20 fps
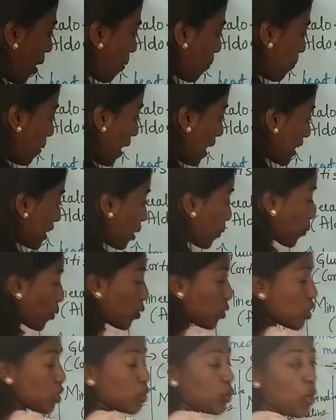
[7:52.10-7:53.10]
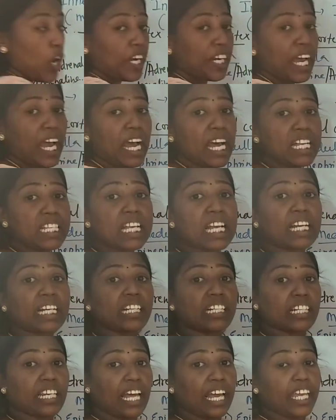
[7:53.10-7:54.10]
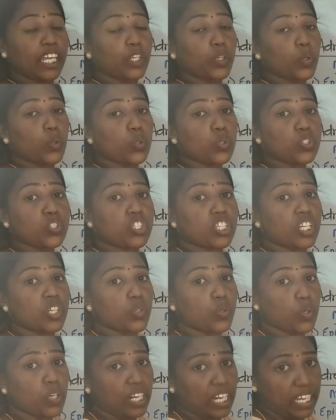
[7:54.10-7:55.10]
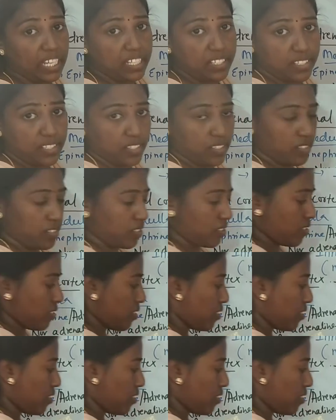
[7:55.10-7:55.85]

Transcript: by the process called as glycogenolysis.